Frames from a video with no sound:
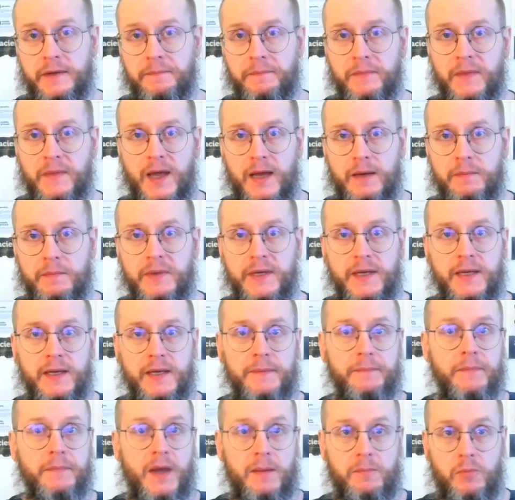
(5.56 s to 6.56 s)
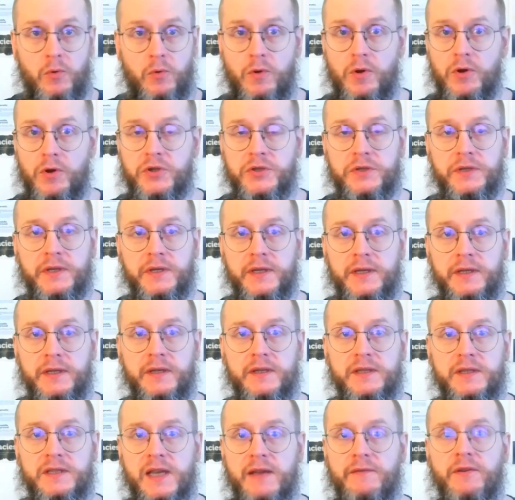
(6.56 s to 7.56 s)
can be approached in
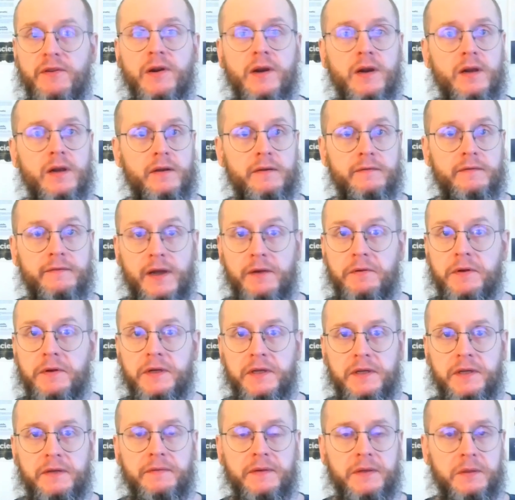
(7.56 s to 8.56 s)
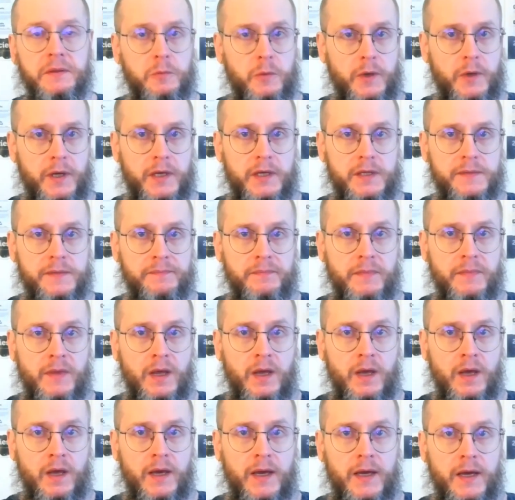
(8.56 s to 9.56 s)
several very different ways,
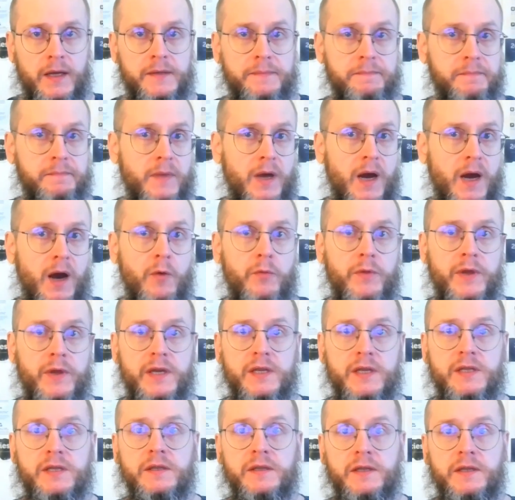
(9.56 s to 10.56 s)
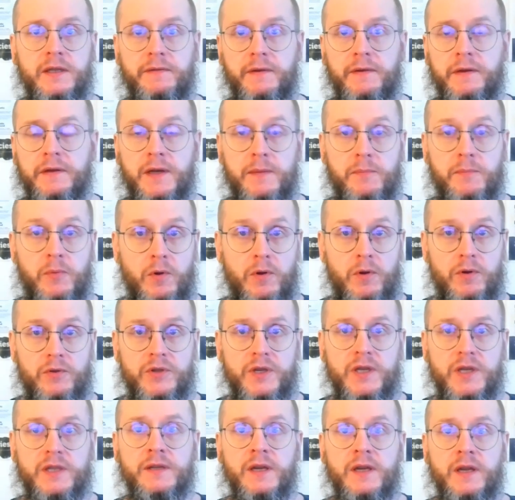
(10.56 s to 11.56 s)
and how these different
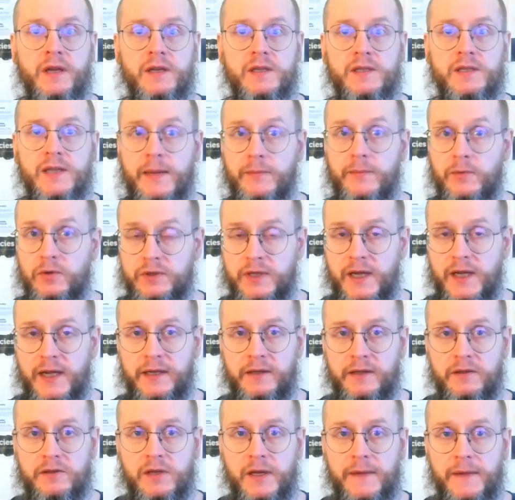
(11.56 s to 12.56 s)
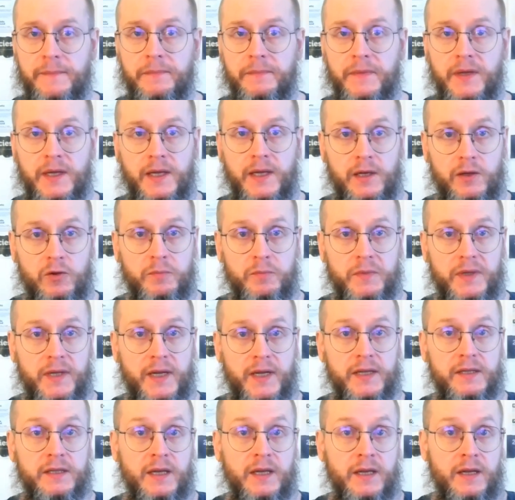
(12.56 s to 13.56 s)
approaches simultaneously
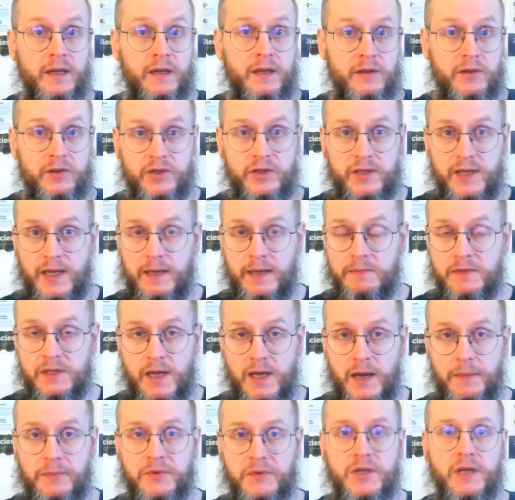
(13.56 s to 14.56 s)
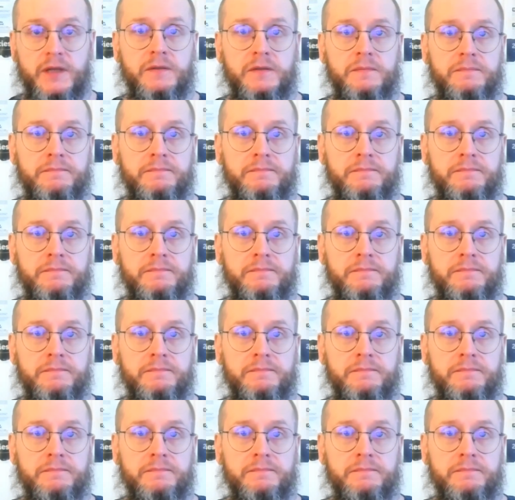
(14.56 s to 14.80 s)
illuminate the same subject,